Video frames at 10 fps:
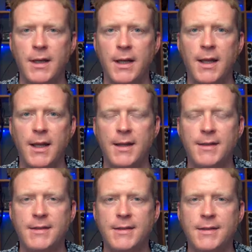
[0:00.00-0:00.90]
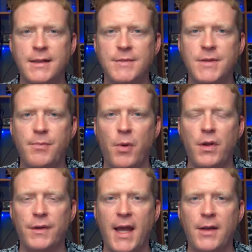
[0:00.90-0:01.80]
It seems to boil
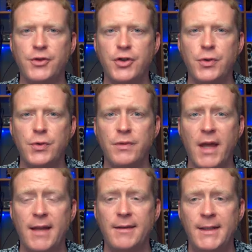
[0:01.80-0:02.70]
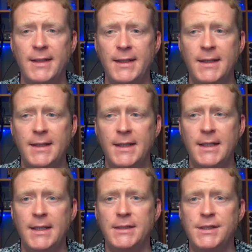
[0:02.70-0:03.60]
down to that
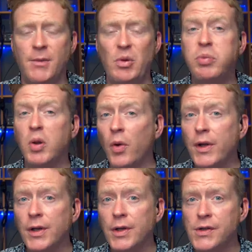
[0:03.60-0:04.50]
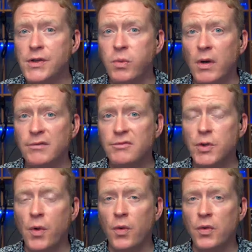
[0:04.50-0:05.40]
some employers want to
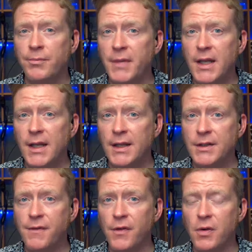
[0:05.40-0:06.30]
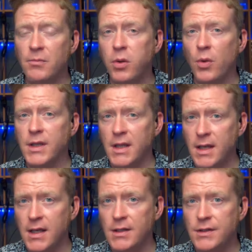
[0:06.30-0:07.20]
hold meetings for their
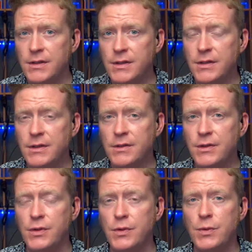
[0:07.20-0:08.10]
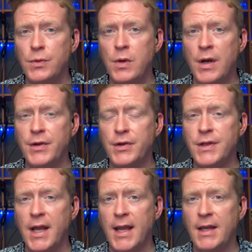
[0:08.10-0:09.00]
employees to
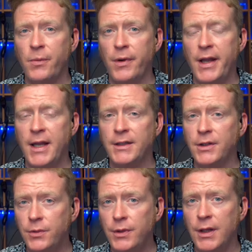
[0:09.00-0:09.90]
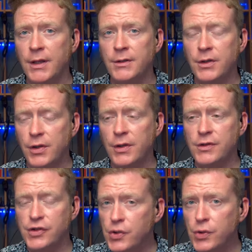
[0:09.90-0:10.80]
understand what a union could
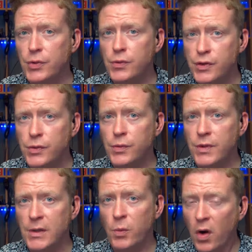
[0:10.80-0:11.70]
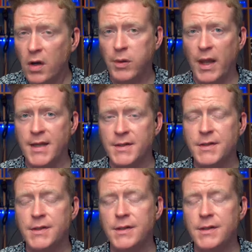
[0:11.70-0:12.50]
do to the workplace,